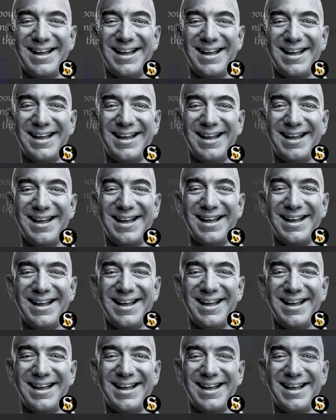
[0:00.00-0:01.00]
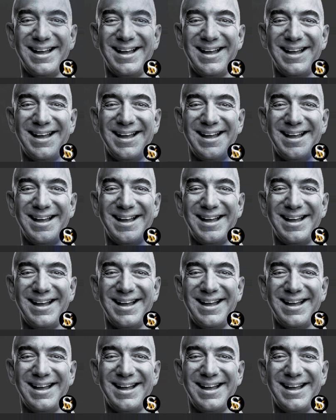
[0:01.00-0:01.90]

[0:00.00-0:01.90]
Nothing is said.